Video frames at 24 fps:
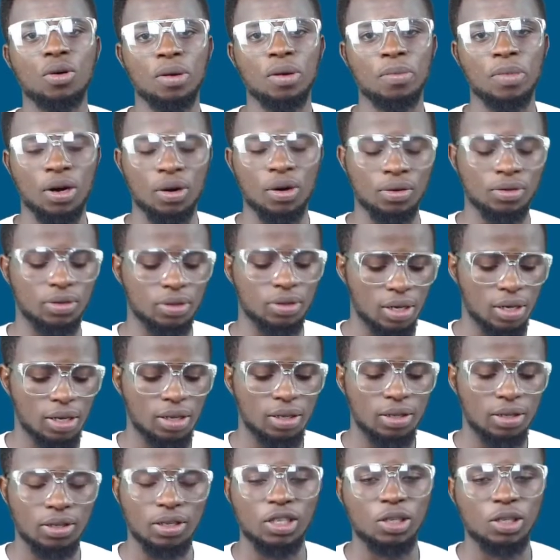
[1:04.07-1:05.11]

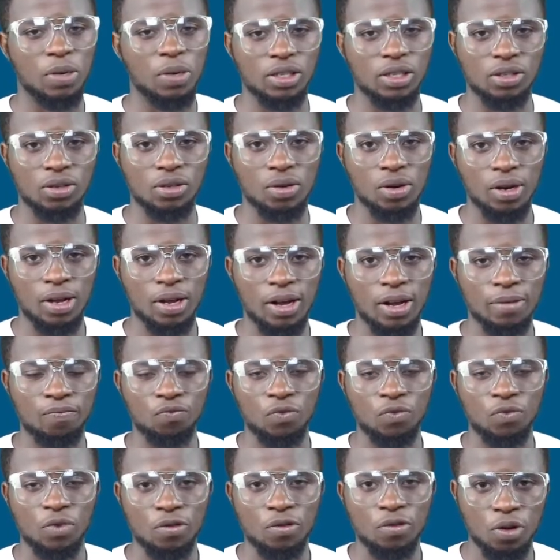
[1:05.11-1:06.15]
about this particular
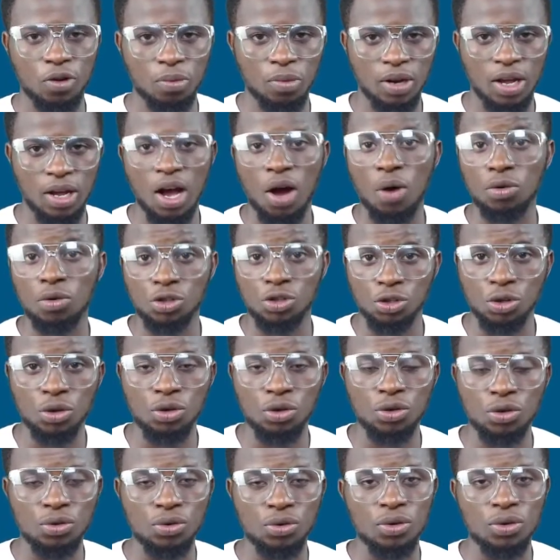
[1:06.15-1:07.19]
formula? I will show
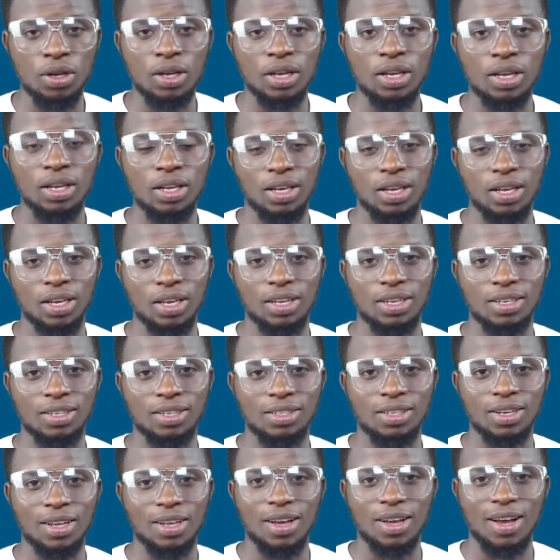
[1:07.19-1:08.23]
you in
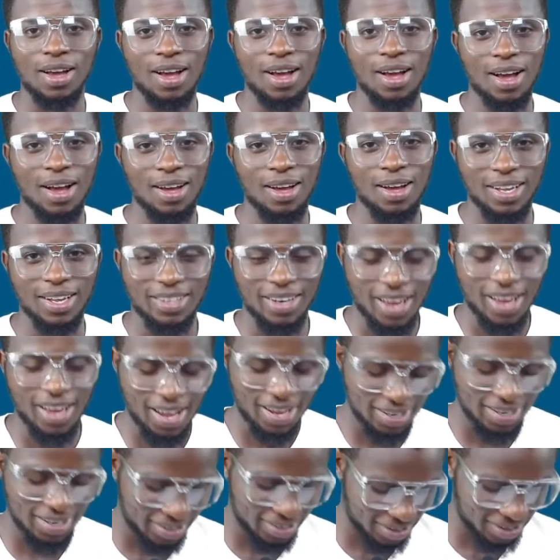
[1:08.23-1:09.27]
our next
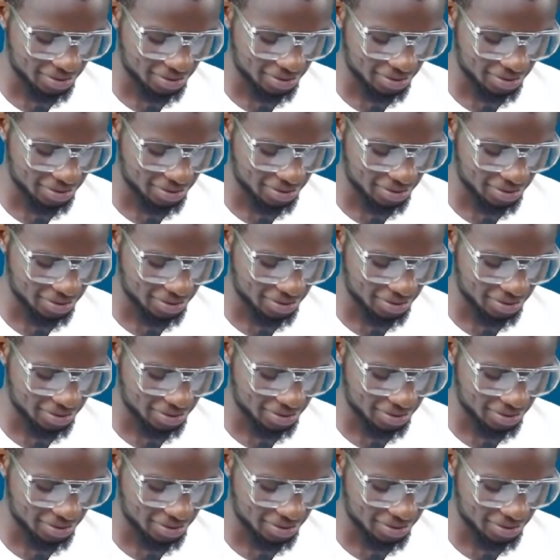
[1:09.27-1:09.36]
slide.